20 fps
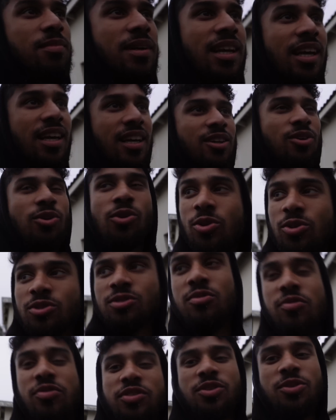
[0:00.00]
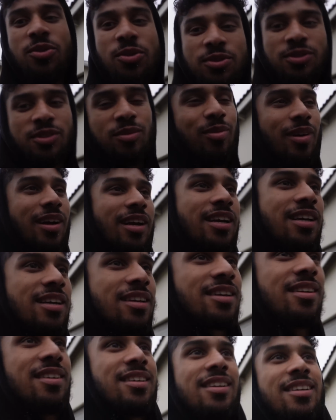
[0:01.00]
man had it all confused, bruh.
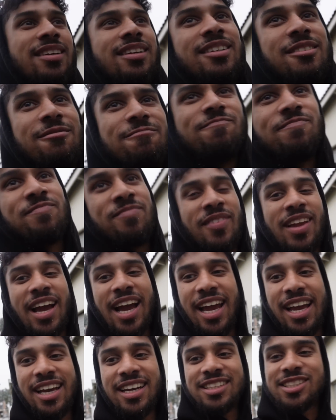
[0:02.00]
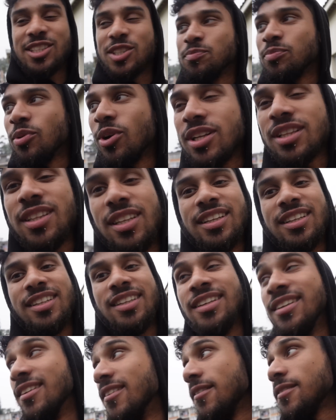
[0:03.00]
I had a spot and
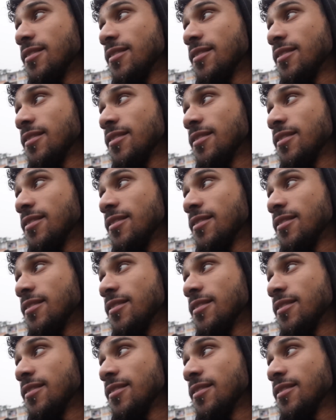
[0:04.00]
then